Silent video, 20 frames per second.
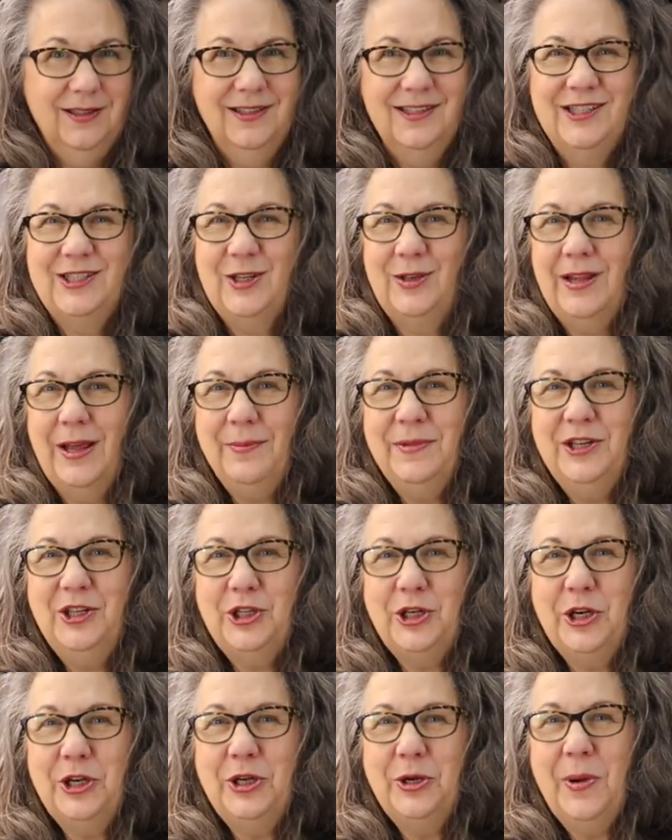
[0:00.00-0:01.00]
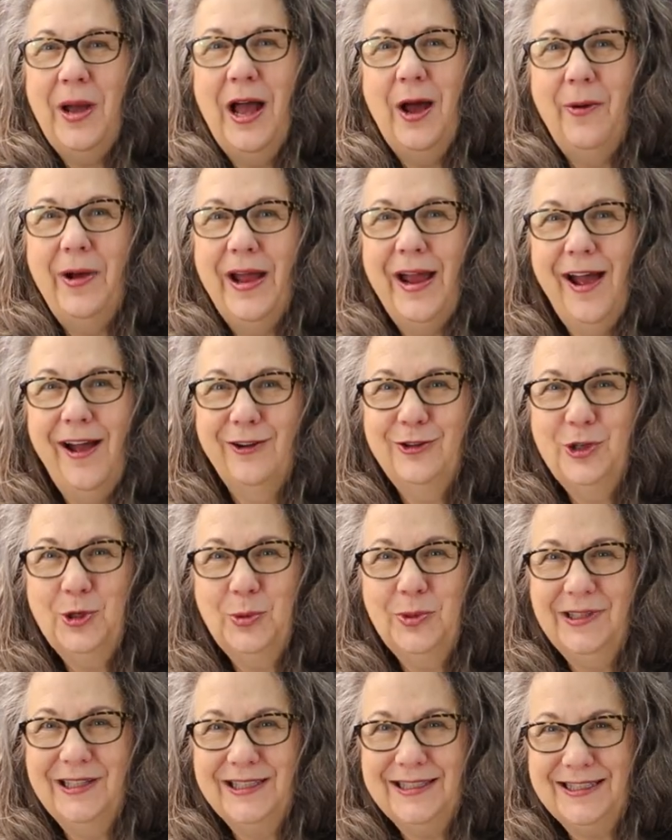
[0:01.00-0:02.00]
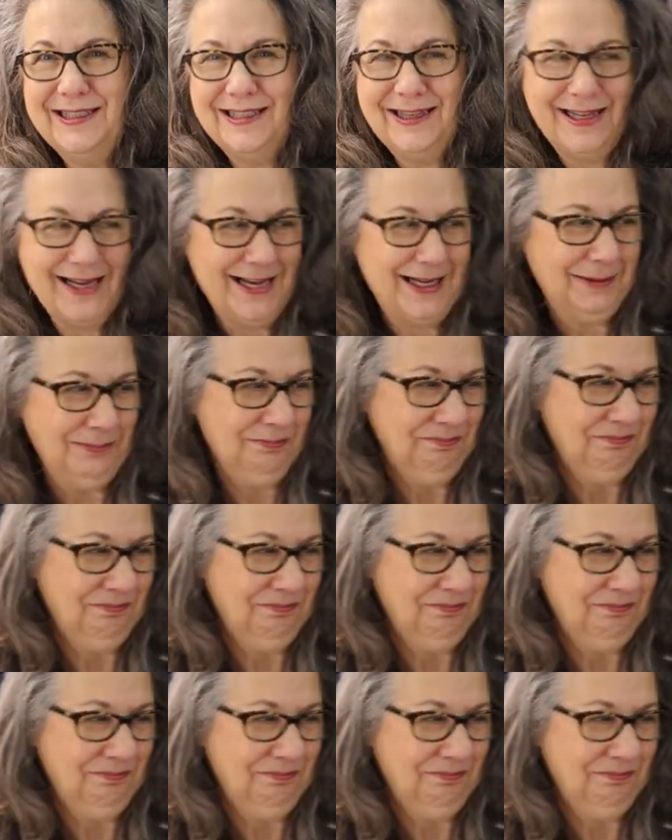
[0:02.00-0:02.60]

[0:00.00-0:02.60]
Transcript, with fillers: So let me show you how I actually did that.